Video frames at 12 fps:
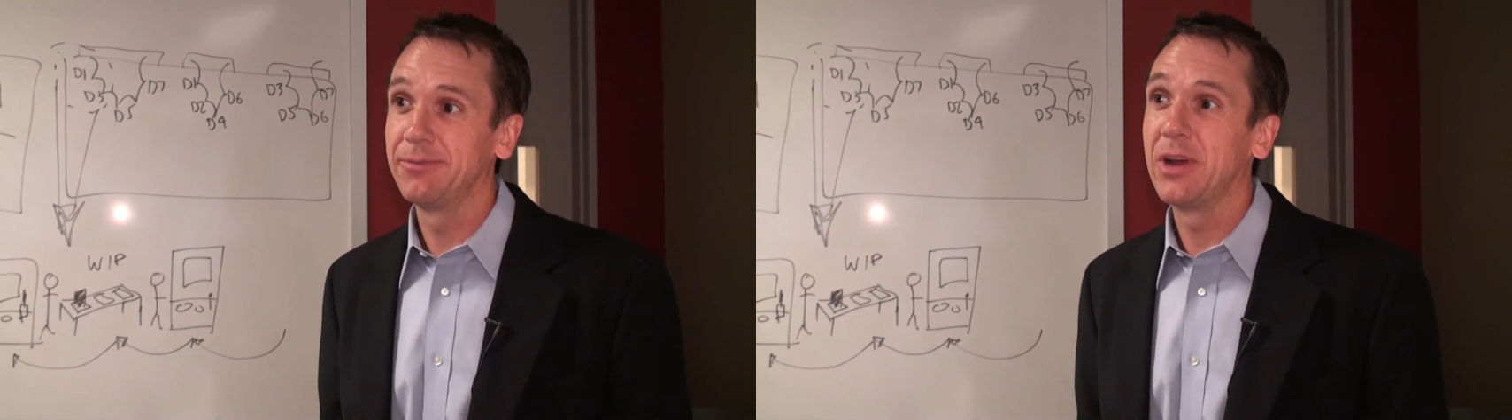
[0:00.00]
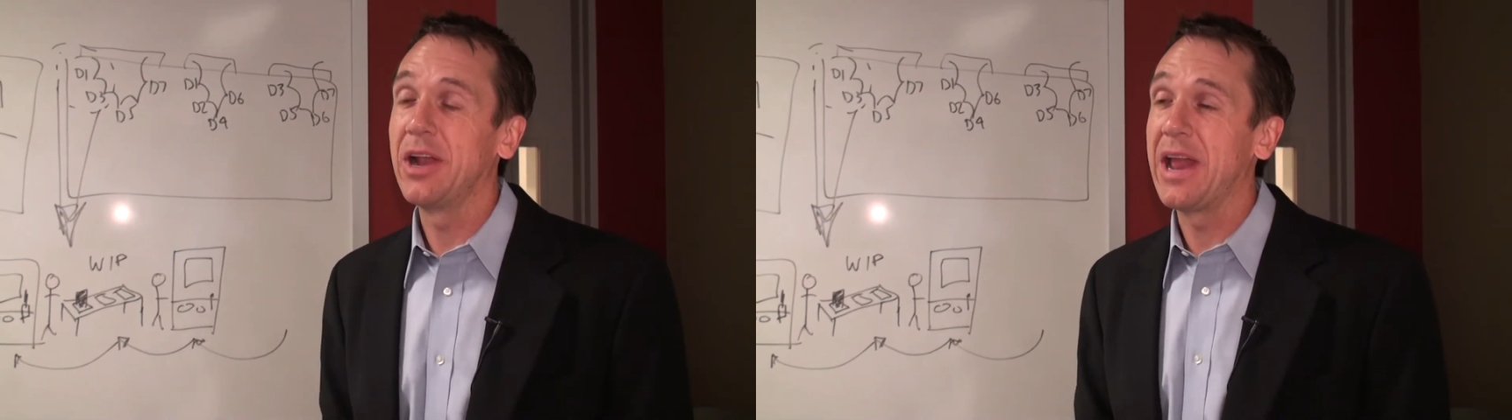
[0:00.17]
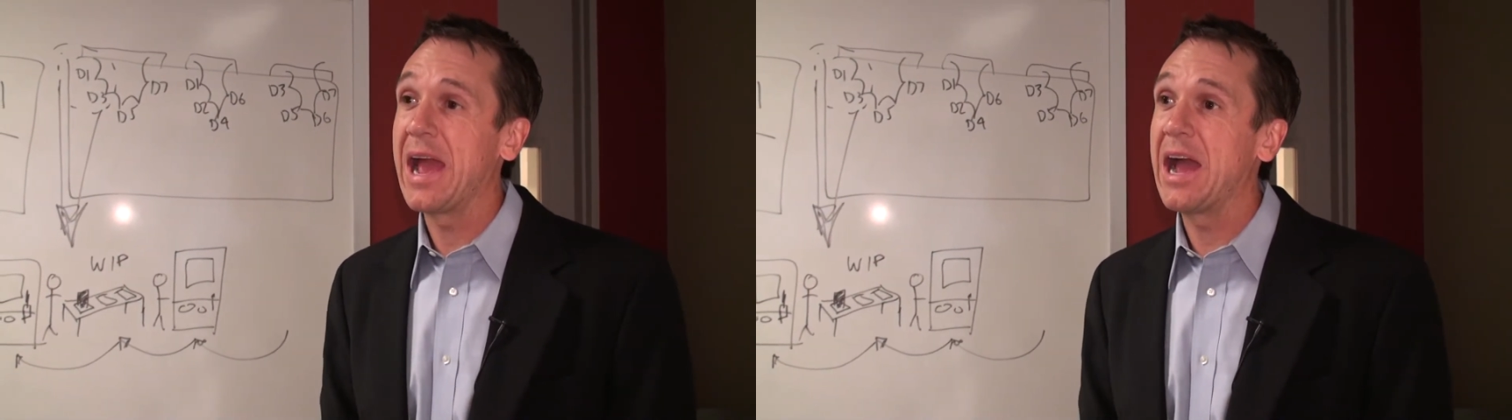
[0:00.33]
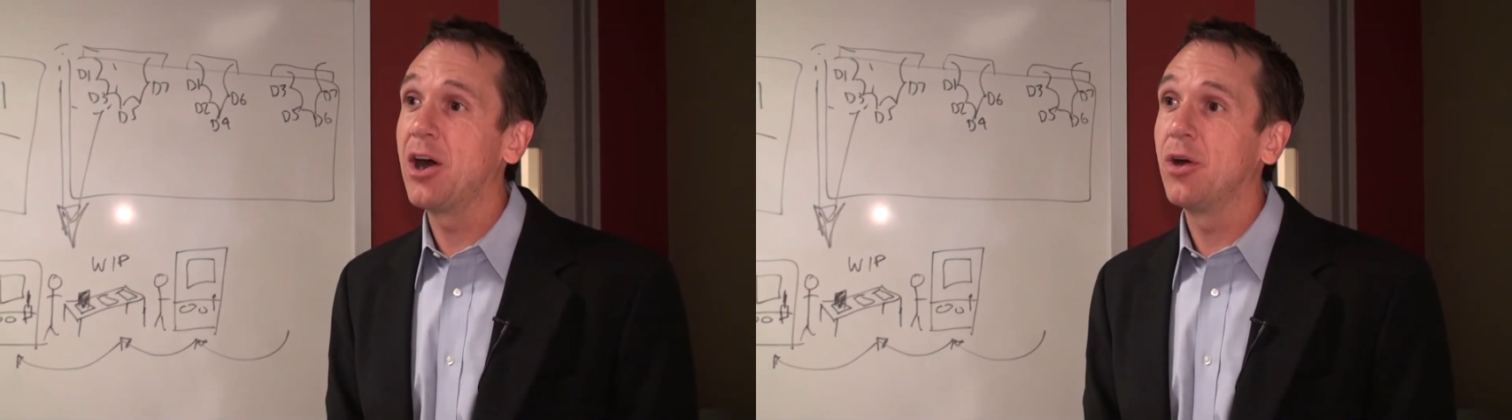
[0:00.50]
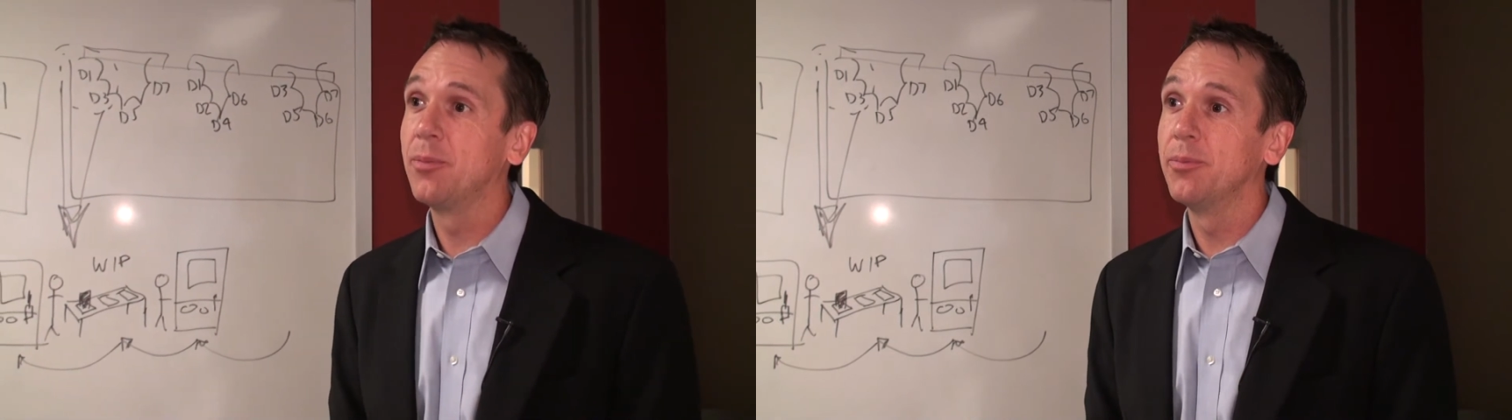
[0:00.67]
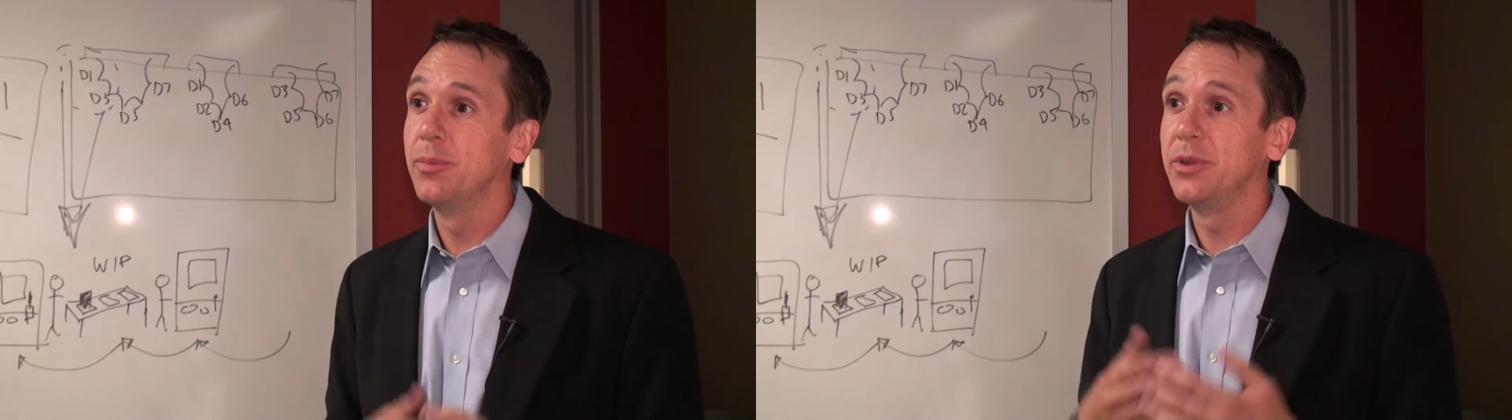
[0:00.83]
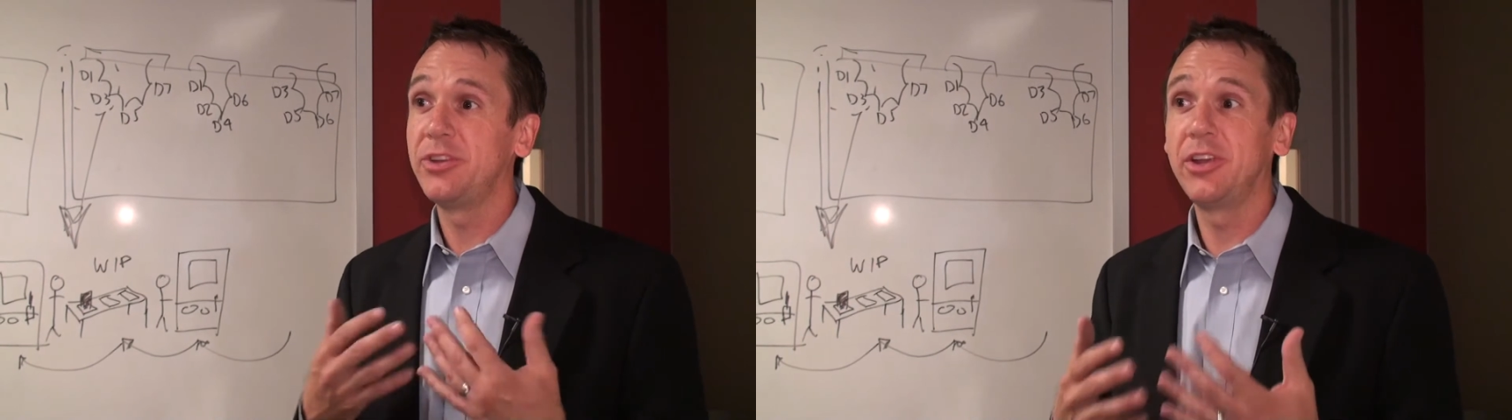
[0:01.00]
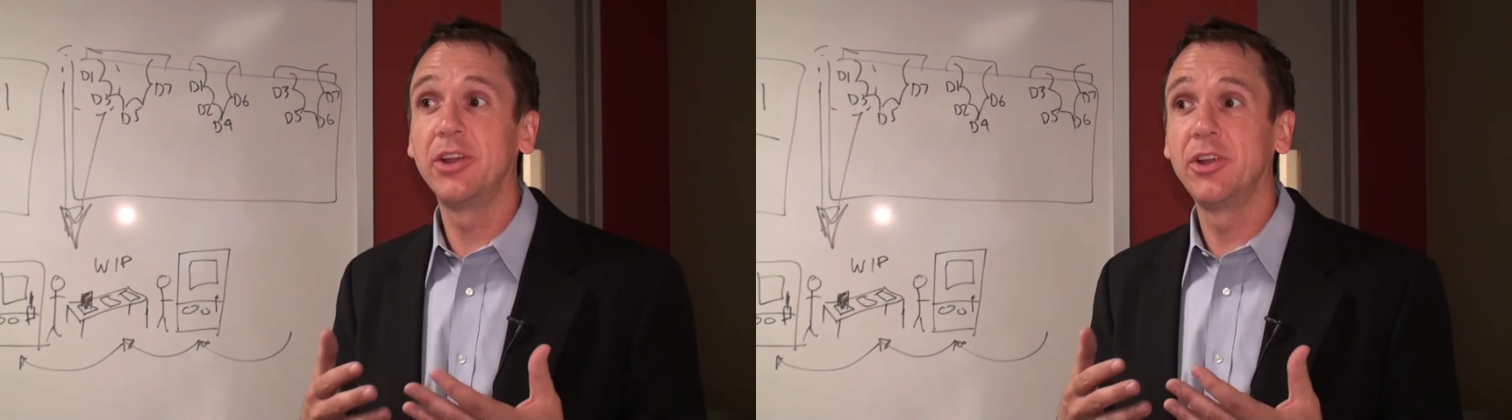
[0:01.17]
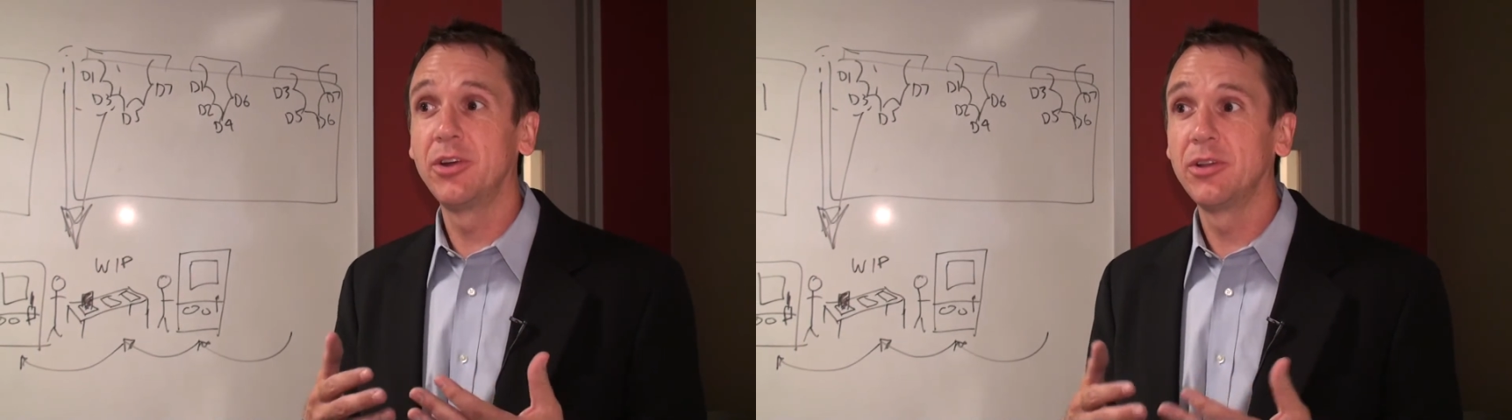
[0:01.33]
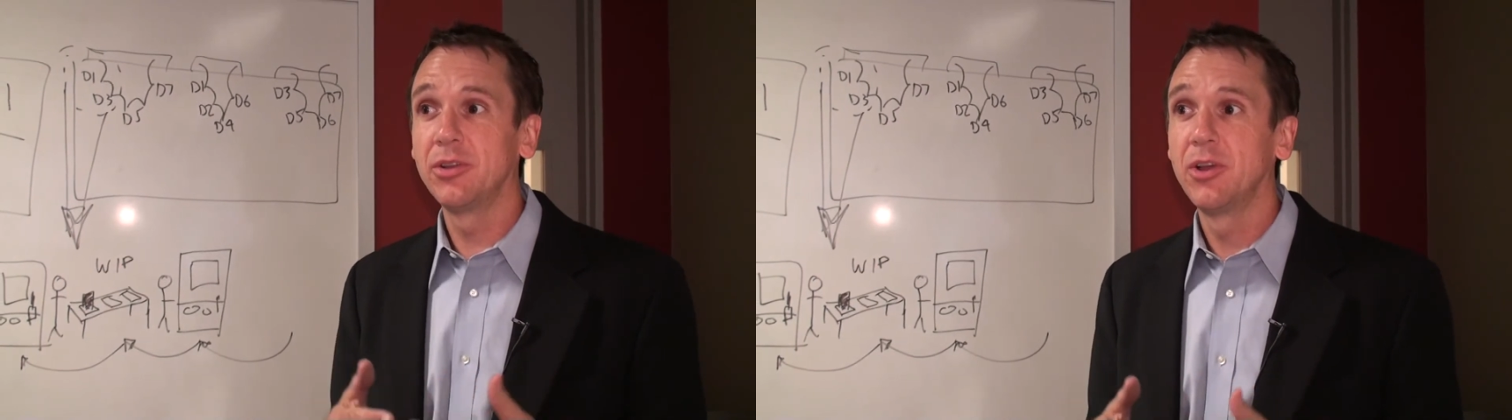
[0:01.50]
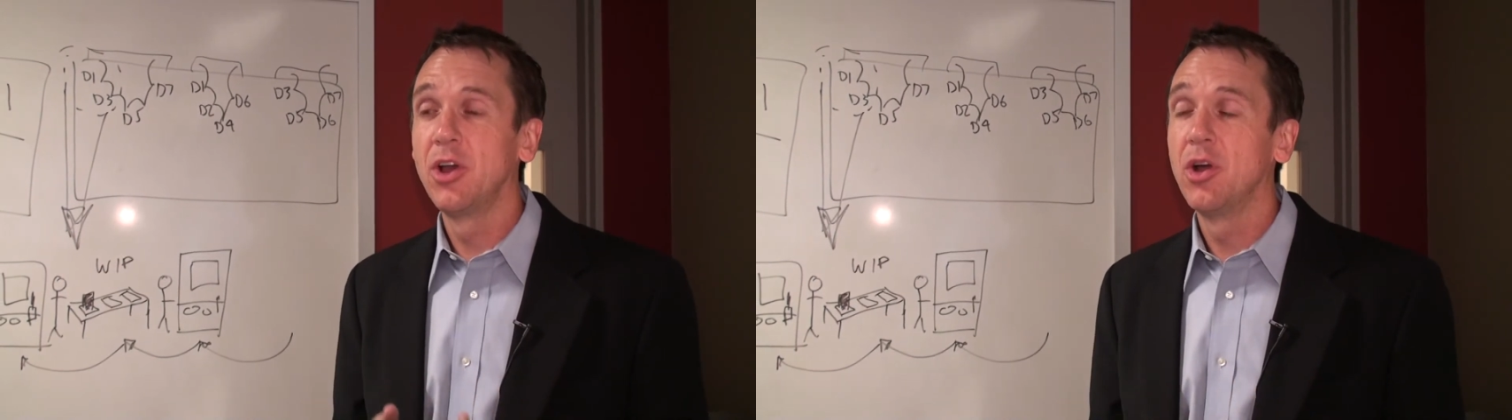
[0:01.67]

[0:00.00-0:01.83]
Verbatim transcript: and how material